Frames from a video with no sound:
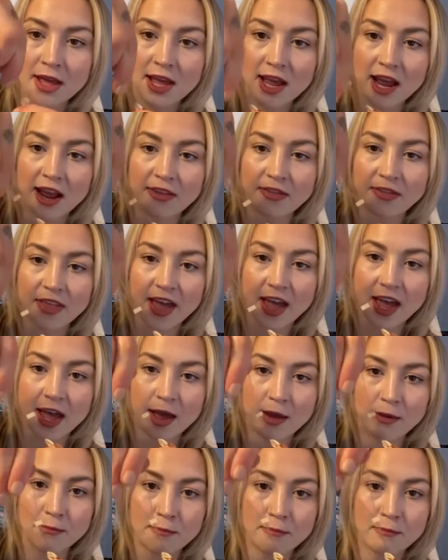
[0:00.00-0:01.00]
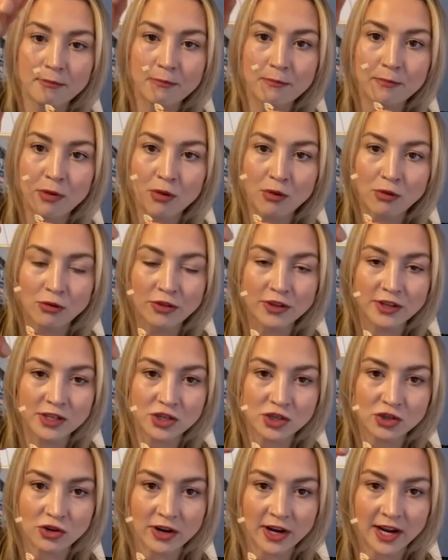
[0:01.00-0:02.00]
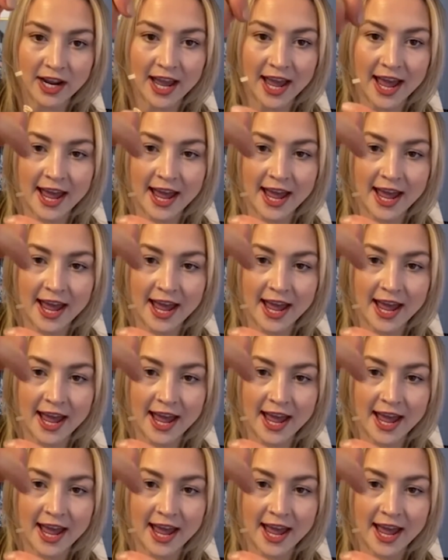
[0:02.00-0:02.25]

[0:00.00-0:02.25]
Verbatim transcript: and then pull the string